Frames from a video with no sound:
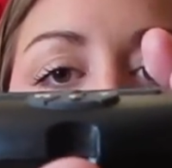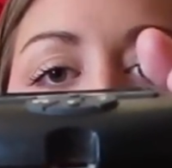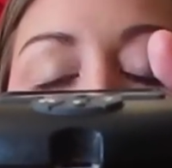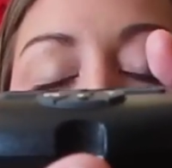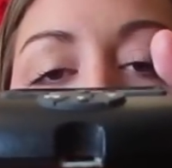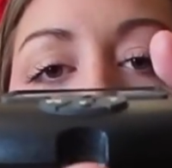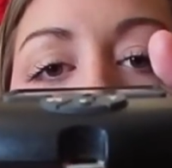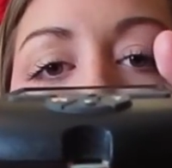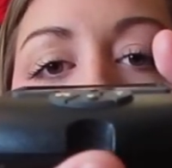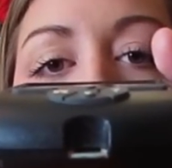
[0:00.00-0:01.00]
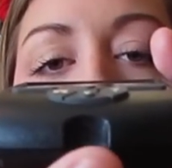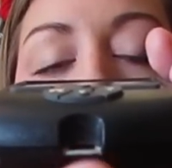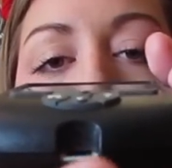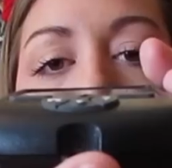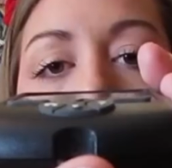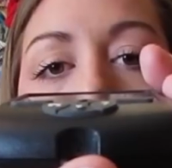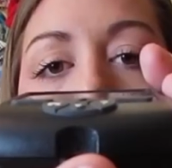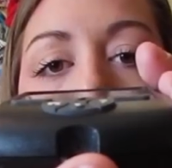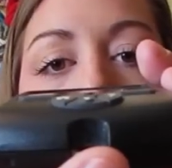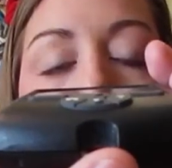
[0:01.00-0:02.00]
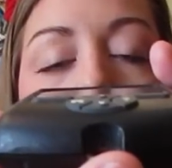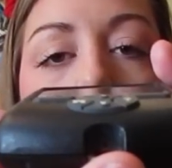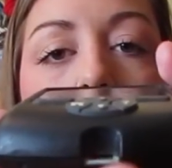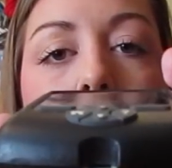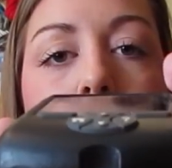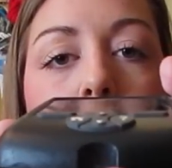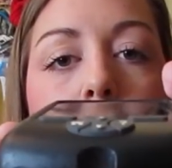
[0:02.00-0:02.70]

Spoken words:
sugar. You put your test strip in here, and